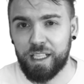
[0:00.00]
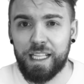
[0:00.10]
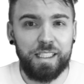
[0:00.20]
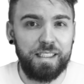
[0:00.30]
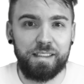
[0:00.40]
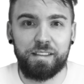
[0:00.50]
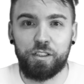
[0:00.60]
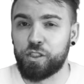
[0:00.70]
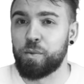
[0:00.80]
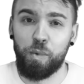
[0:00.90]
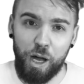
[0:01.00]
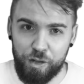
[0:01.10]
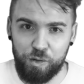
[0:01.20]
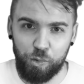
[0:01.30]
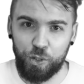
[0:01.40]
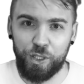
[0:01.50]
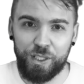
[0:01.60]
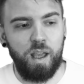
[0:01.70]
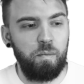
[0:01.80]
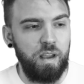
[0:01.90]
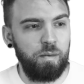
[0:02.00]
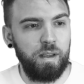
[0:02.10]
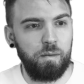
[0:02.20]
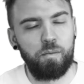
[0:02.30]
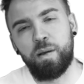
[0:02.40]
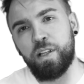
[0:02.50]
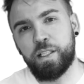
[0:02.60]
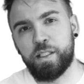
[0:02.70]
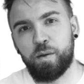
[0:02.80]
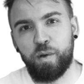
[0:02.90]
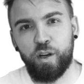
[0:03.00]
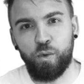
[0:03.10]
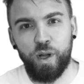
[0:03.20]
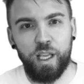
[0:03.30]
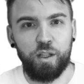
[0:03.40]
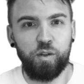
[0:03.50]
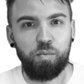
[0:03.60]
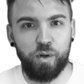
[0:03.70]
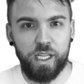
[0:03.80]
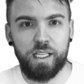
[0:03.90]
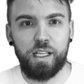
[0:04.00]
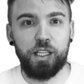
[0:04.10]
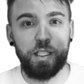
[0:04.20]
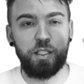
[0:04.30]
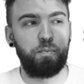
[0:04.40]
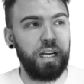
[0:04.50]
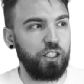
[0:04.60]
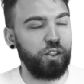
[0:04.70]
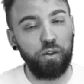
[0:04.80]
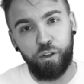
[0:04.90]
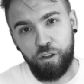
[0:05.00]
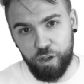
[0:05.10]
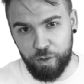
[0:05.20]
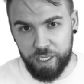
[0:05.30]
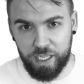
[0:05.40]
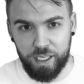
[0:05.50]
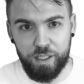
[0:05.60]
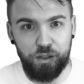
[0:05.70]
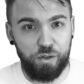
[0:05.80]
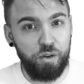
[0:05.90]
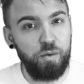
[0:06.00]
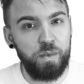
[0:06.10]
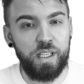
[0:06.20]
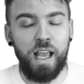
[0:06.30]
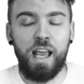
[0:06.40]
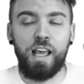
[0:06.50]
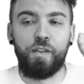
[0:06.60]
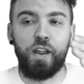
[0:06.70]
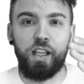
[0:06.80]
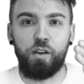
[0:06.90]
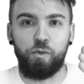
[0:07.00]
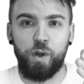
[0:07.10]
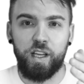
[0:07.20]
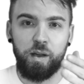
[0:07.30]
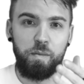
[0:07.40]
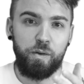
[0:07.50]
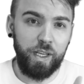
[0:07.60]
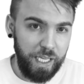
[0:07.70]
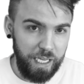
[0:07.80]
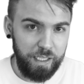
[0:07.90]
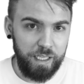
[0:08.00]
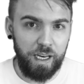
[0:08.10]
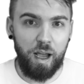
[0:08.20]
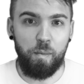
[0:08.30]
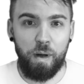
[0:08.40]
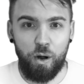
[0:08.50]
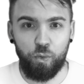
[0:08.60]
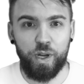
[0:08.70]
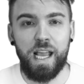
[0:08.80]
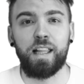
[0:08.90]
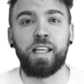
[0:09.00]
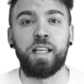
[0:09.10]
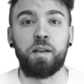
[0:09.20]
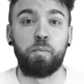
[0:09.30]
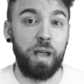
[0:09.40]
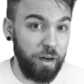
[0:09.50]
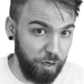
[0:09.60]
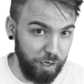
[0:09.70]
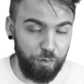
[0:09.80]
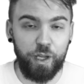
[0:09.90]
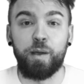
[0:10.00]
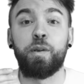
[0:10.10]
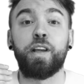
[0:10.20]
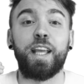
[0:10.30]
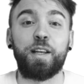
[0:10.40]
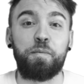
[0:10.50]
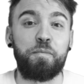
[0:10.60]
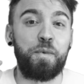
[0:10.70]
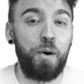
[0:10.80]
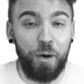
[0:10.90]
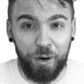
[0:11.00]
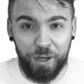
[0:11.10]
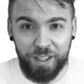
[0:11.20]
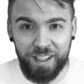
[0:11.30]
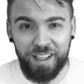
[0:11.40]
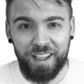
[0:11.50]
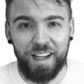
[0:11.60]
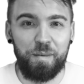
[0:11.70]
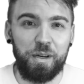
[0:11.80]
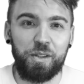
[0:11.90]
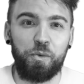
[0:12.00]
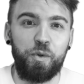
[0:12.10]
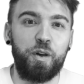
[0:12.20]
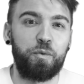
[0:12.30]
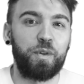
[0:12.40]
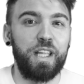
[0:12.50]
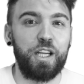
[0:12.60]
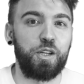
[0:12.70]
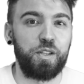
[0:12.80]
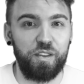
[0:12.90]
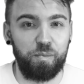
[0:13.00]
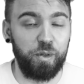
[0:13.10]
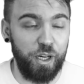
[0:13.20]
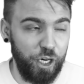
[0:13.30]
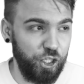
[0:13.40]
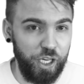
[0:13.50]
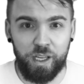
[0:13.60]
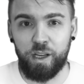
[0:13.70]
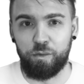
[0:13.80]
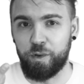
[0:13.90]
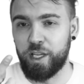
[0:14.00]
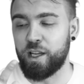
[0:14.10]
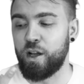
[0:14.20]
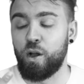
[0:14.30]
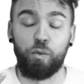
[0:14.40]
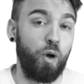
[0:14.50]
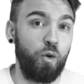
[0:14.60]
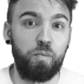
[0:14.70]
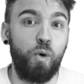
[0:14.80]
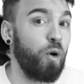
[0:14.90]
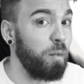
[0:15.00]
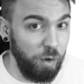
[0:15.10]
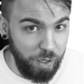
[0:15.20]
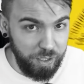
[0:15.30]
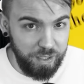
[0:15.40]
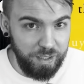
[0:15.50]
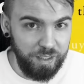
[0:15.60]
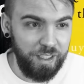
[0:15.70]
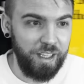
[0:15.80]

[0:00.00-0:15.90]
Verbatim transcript: and that's just impossible. And maybe this is a better way to put it. The spectacle theory assumes that if we communicated about reality better, if we communicated more about the real relations of production, if we wrote more books